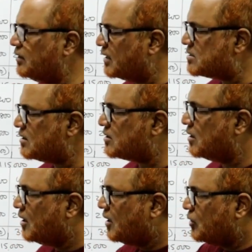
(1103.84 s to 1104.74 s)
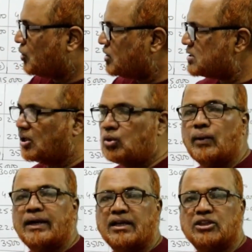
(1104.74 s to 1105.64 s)
That's it. So this is the
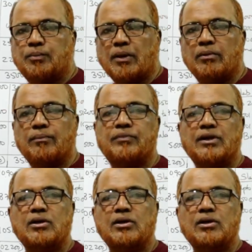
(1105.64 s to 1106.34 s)
20th problem.